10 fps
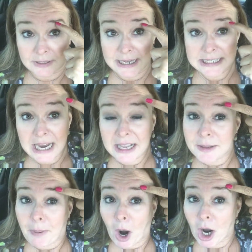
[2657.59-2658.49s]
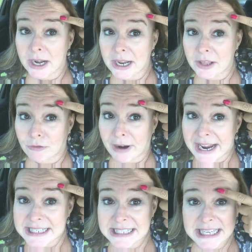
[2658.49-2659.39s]
It's like the parting of the
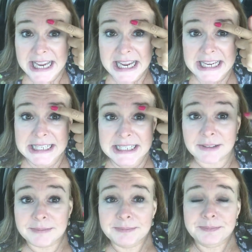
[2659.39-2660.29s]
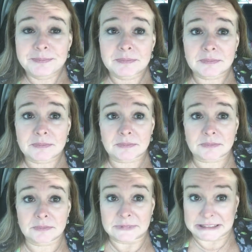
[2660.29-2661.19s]
Red Seas.
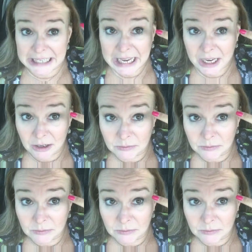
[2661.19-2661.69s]
See?